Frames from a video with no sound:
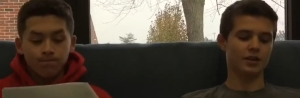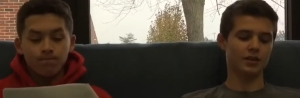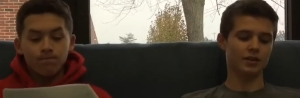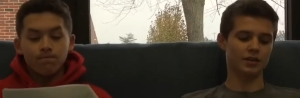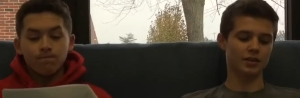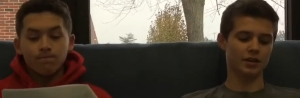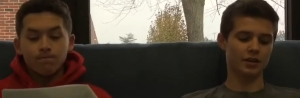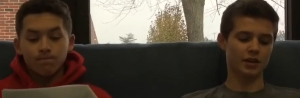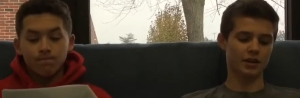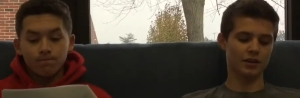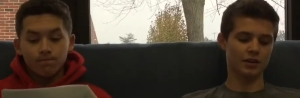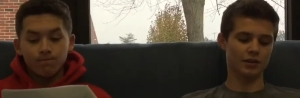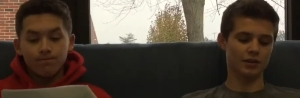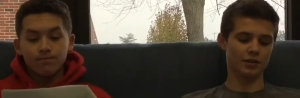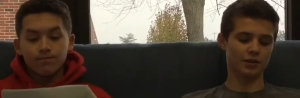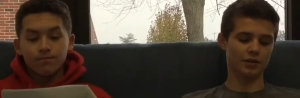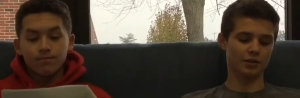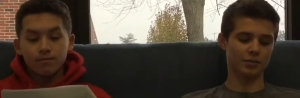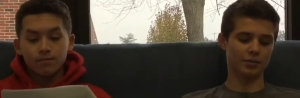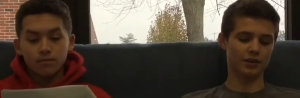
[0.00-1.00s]
Speaker 1: Just let
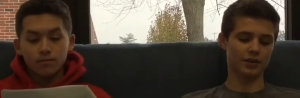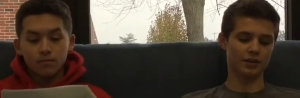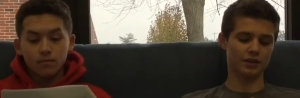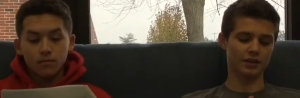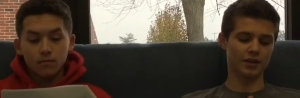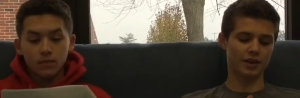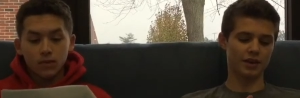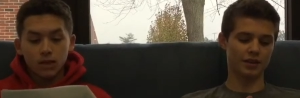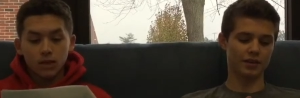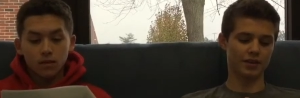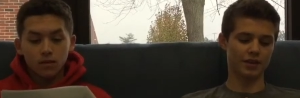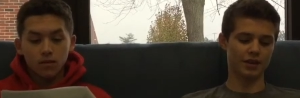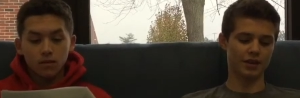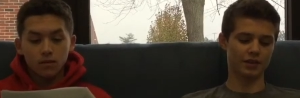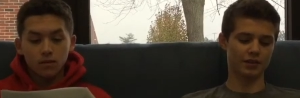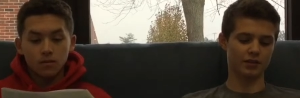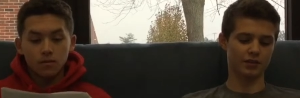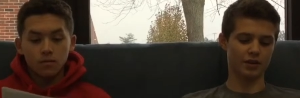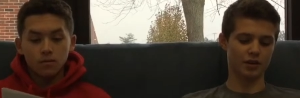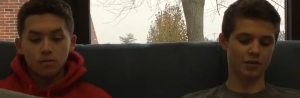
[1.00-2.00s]
just please let
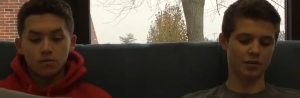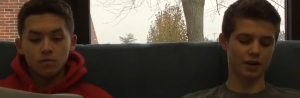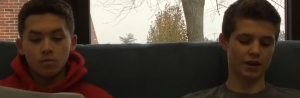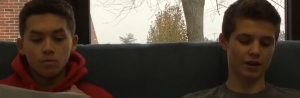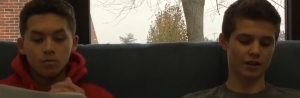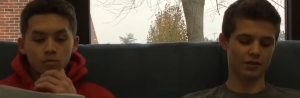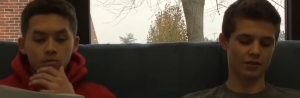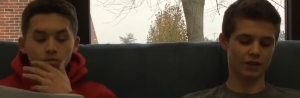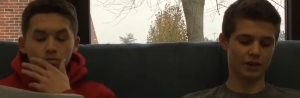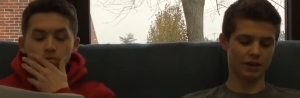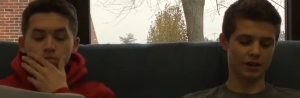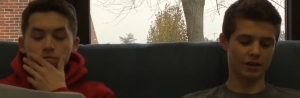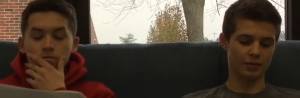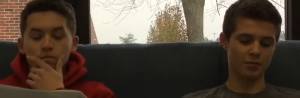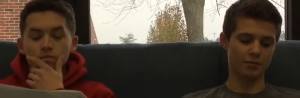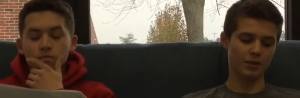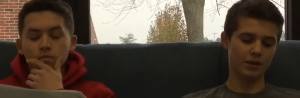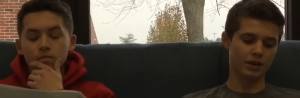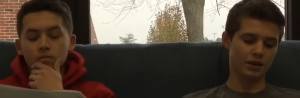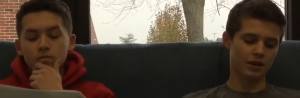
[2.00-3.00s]
athletics know ahead of
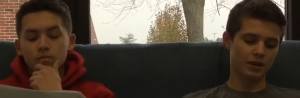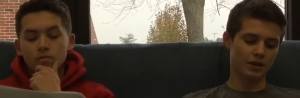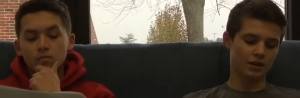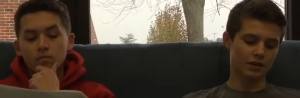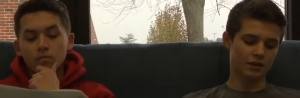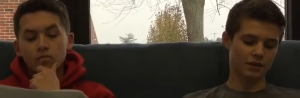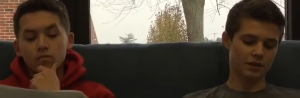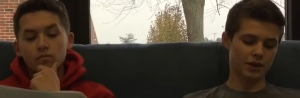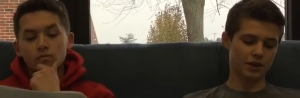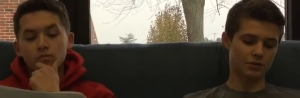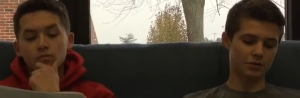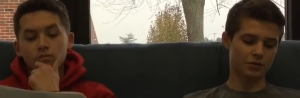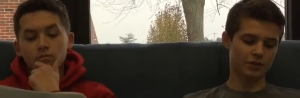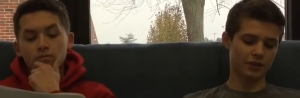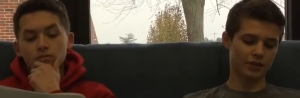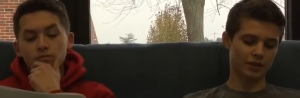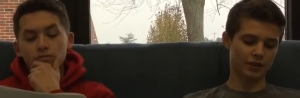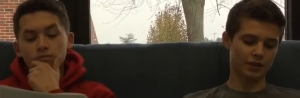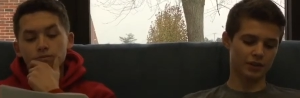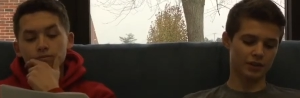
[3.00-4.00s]
time. The schedule
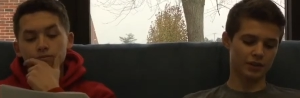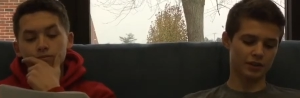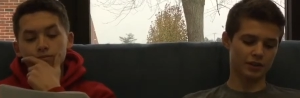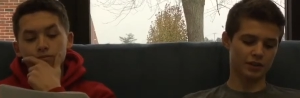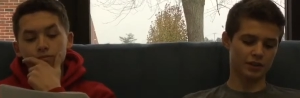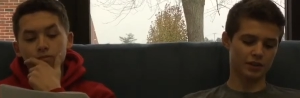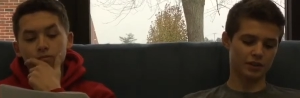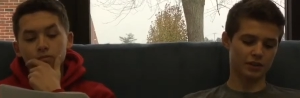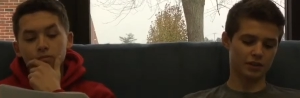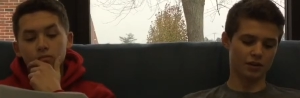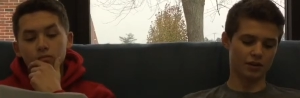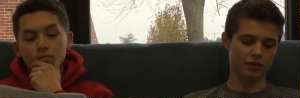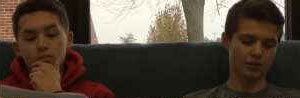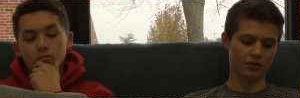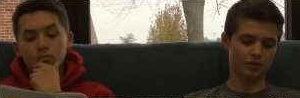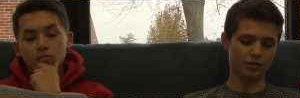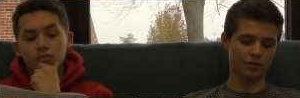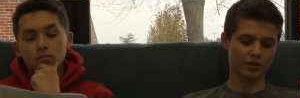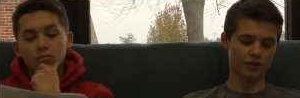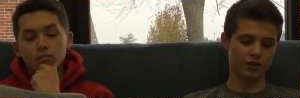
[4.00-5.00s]
for conditioning are
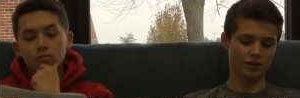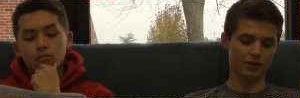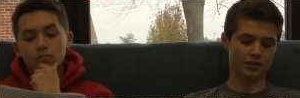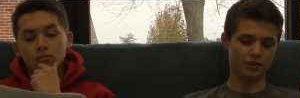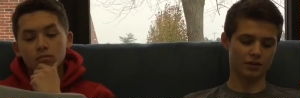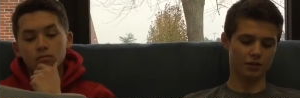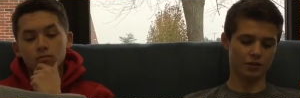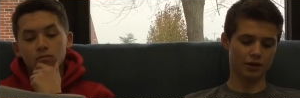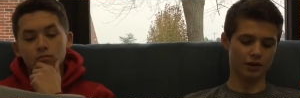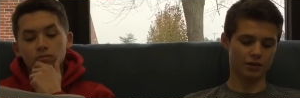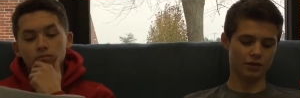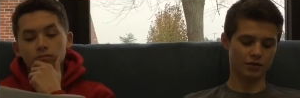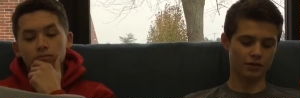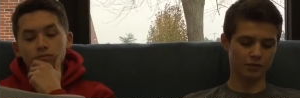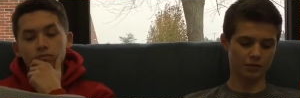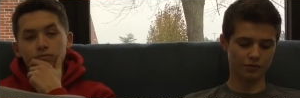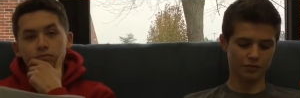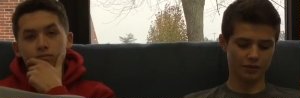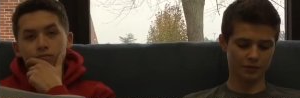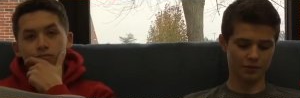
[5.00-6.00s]
Tuesdays in the weight
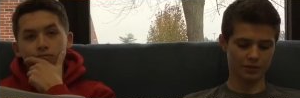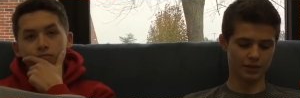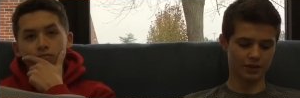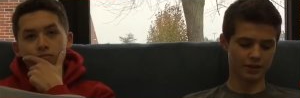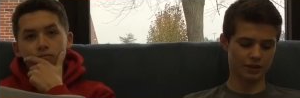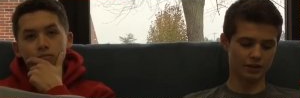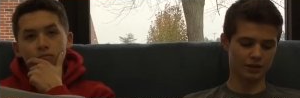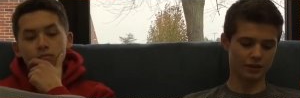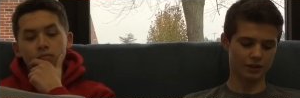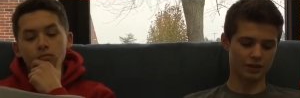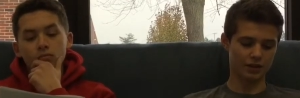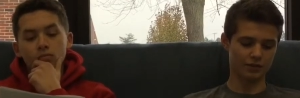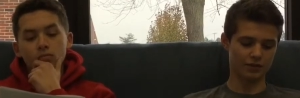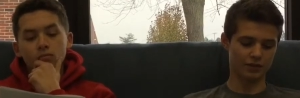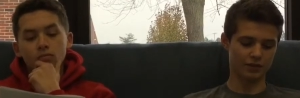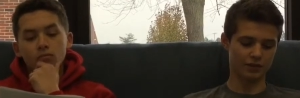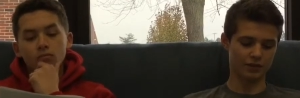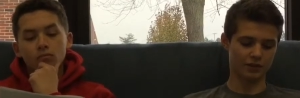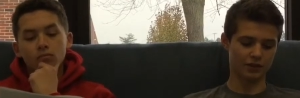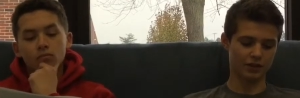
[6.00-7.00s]
room from 6 to
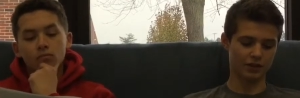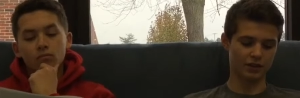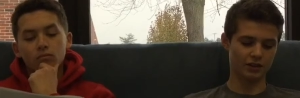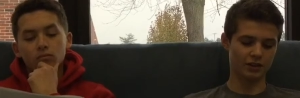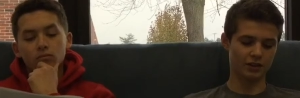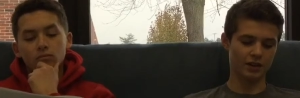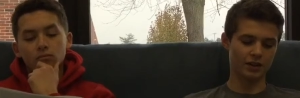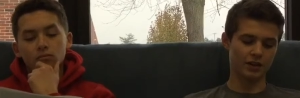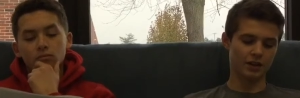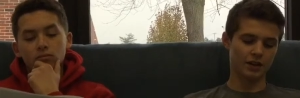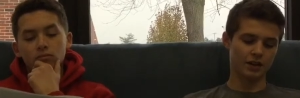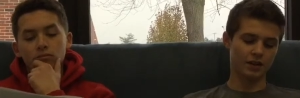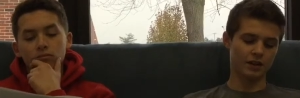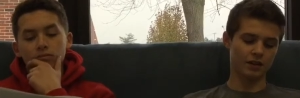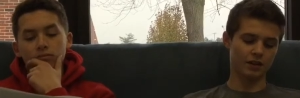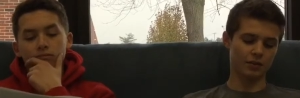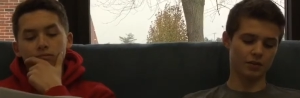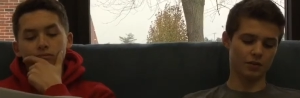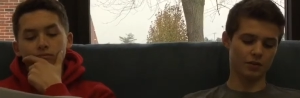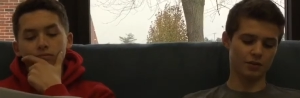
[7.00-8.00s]
7:15 in
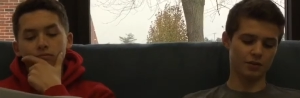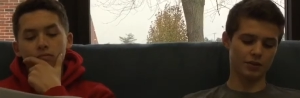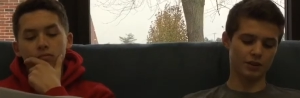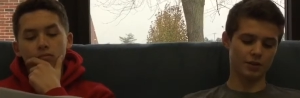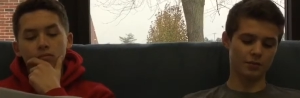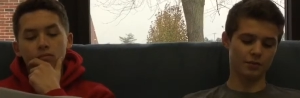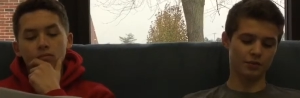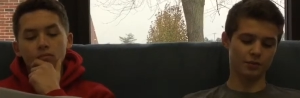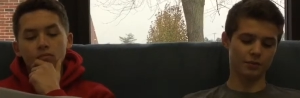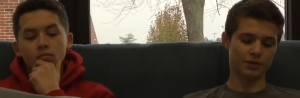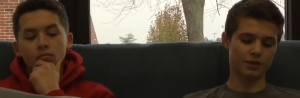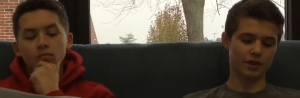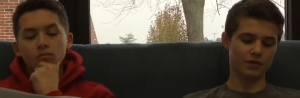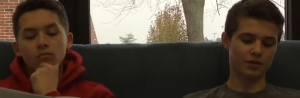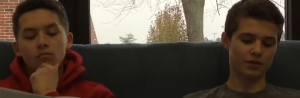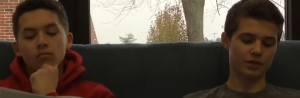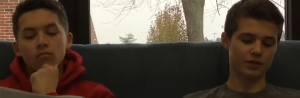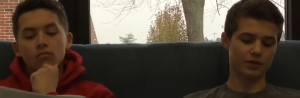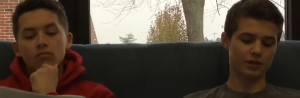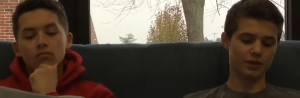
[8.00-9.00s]
the north gym from
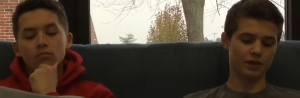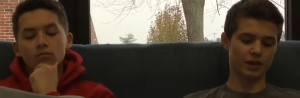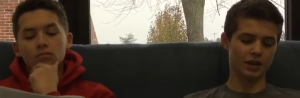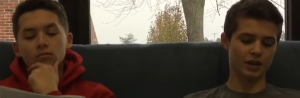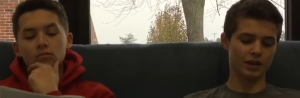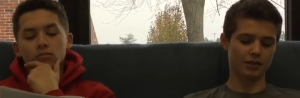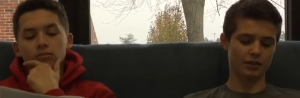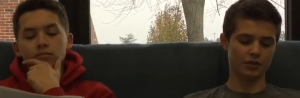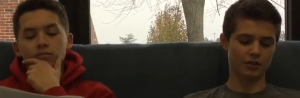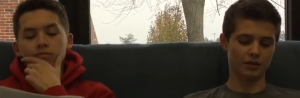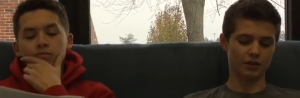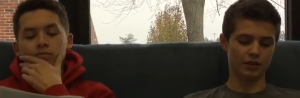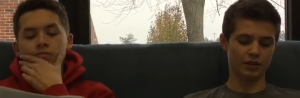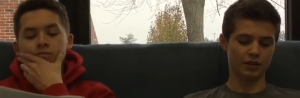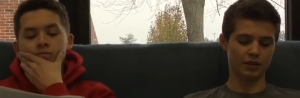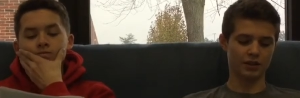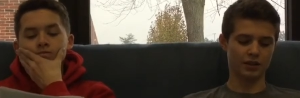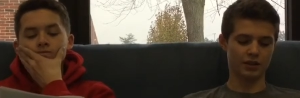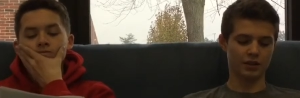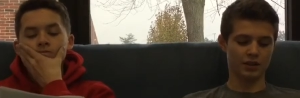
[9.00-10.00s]
7:30 to
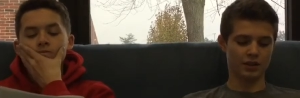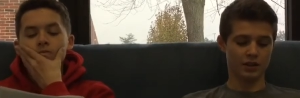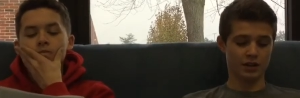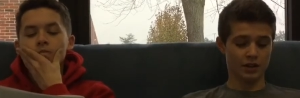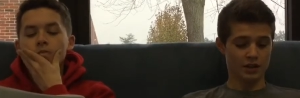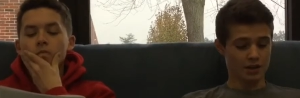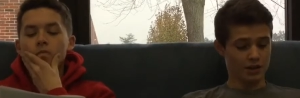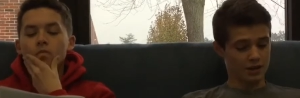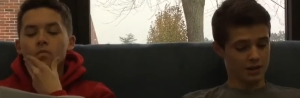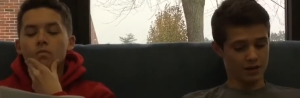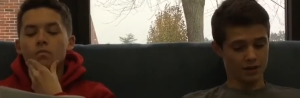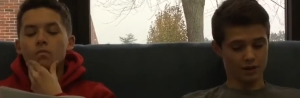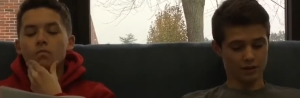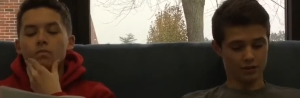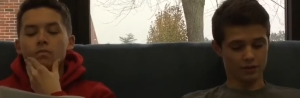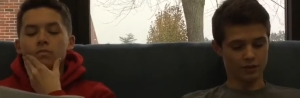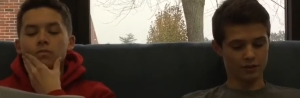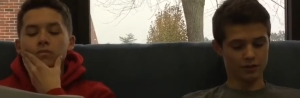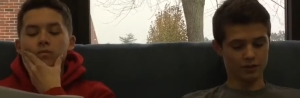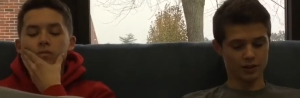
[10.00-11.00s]
8:30 and
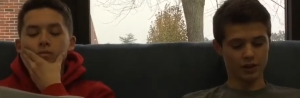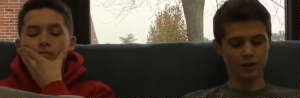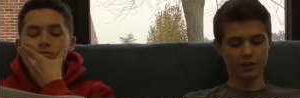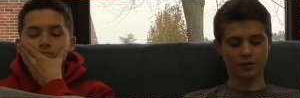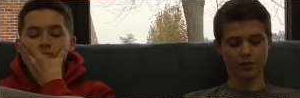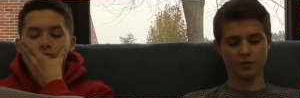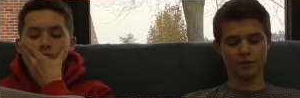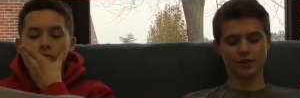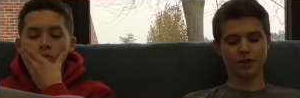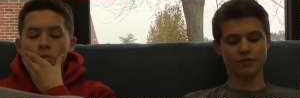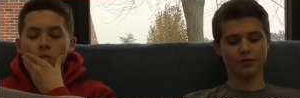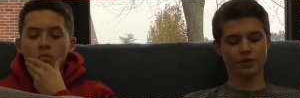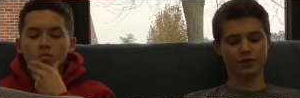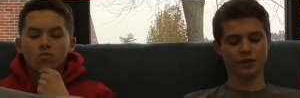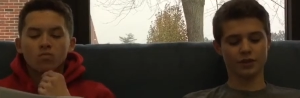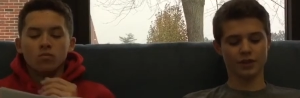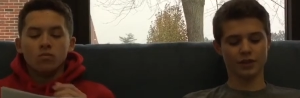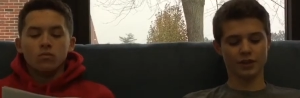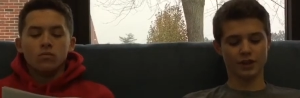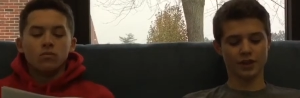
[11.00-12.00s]
on Thursdays from
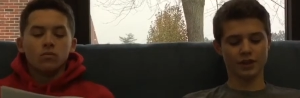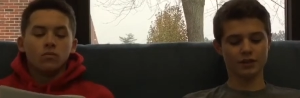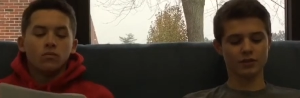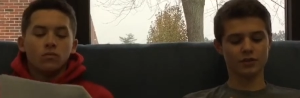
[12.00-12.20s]
7:30 to